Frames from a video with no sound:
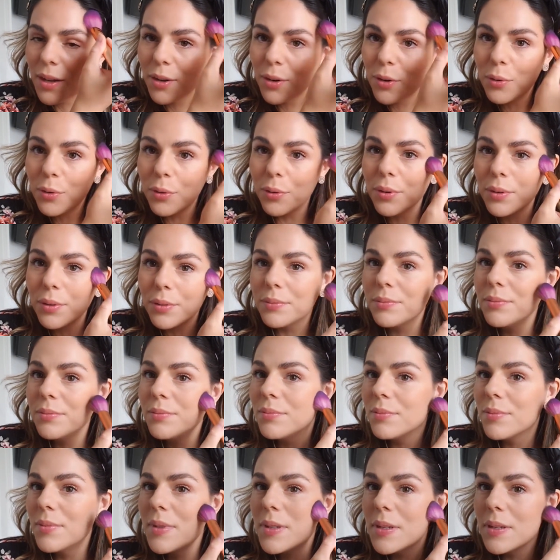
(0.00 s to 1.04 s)
or
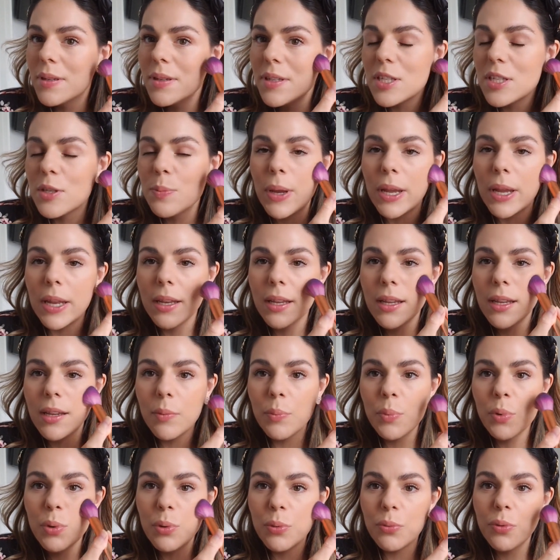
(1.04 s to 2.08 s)
spending a
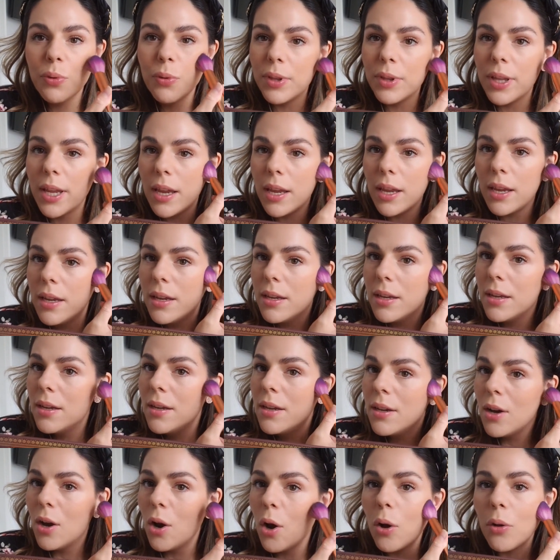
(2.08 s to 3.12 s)
beautiful day
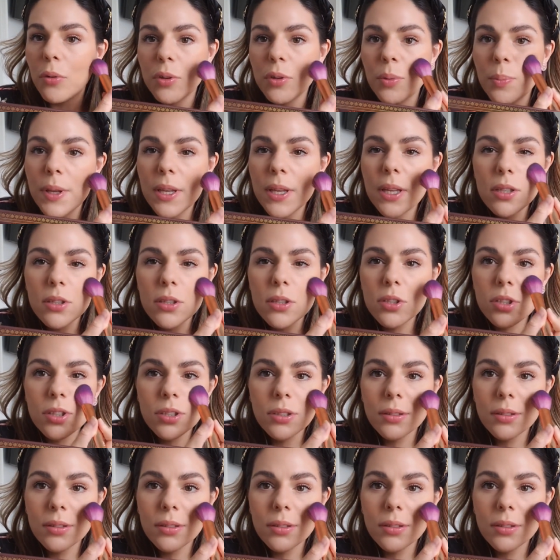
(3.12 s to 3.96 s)
on the beach.